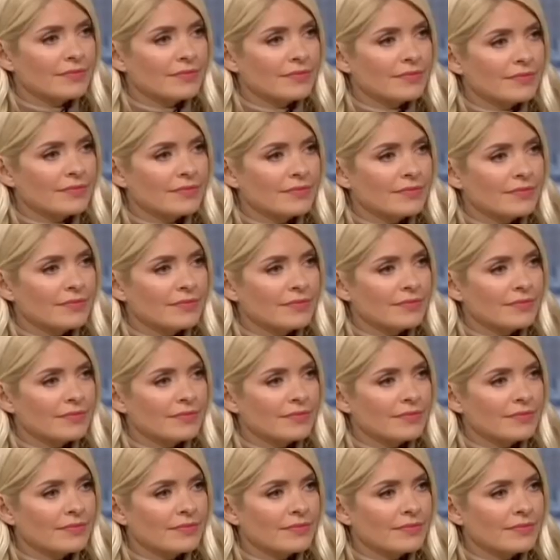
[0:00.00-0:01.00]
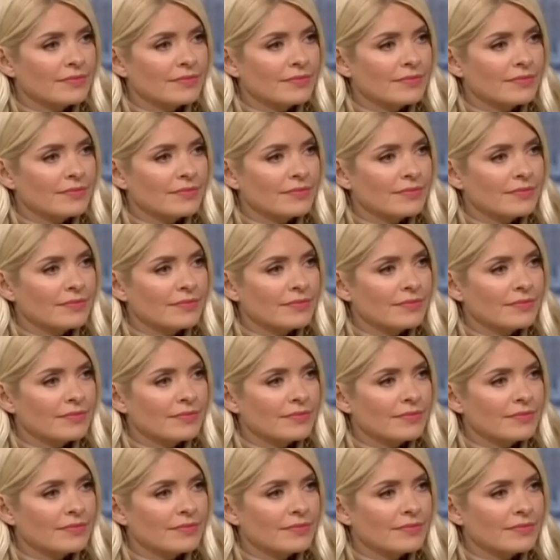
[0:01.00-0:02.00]

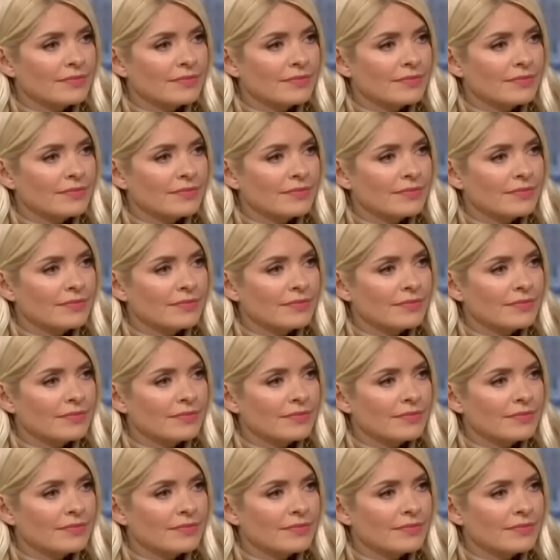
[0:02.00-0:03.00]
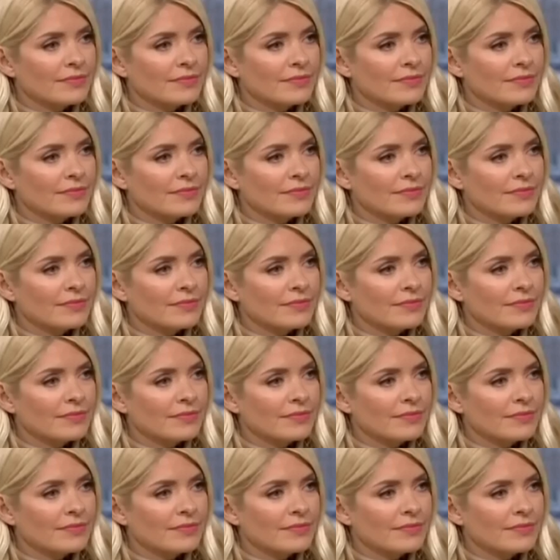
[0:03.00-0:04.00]

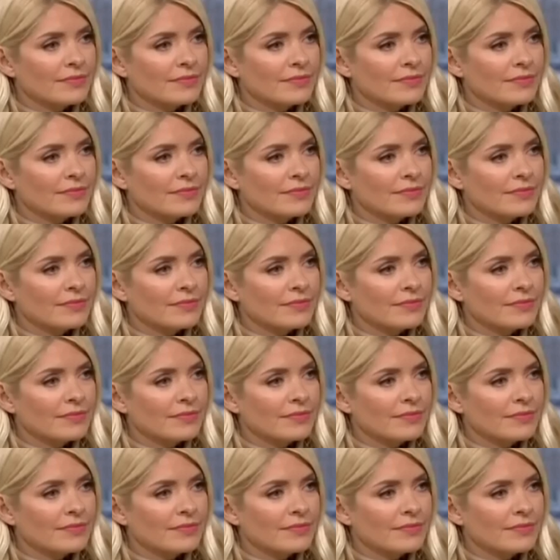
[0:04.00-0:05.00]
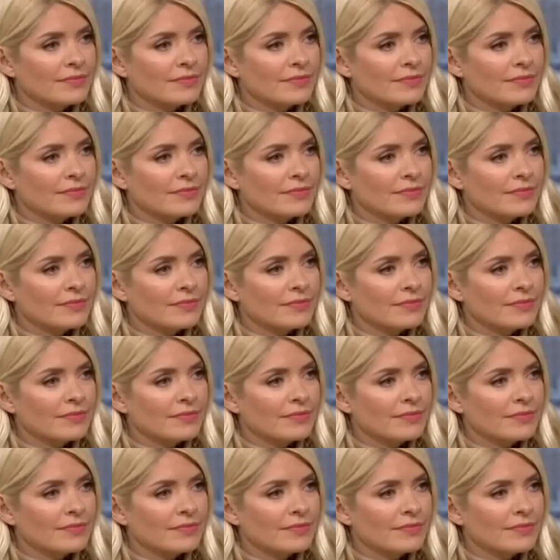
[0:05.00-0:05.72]
No words are spoken by the person on screen.